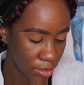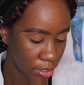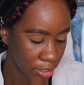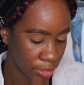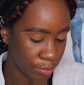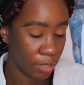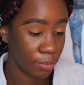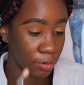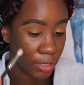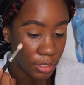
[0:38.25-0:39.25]
darkest
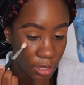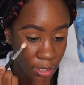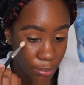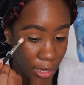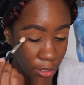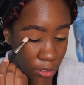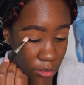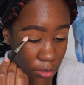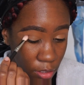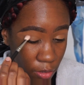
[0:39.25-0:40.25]
purple that's in the palette, and
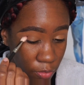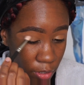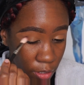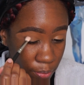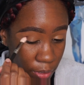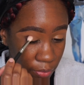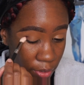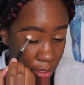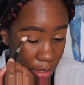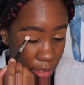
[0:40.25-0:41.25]
start off with
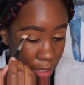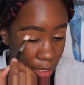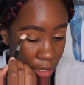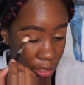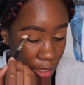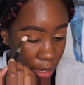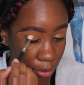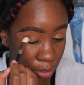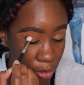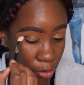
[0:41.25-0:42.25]
buffing this in the
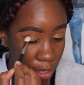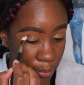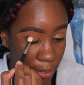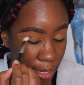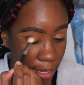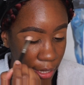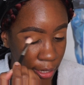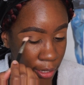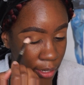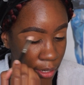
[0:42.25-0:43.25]
outer corner of my
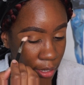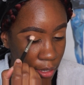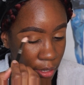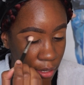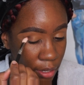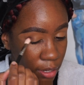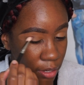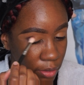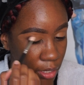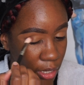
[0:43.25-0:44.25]
eye.
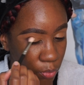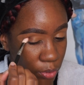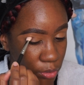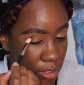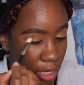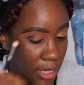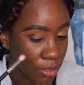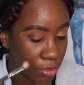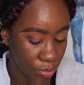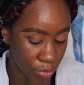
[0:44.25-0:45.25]
And then I will take
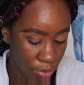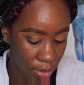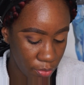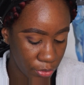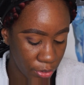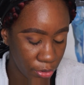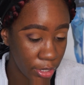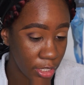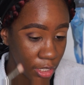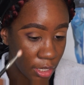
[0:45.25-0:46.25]
it throughout the
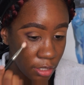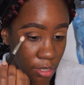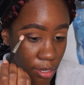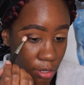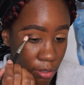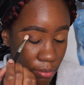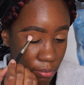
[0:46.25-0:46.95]
crease in a second.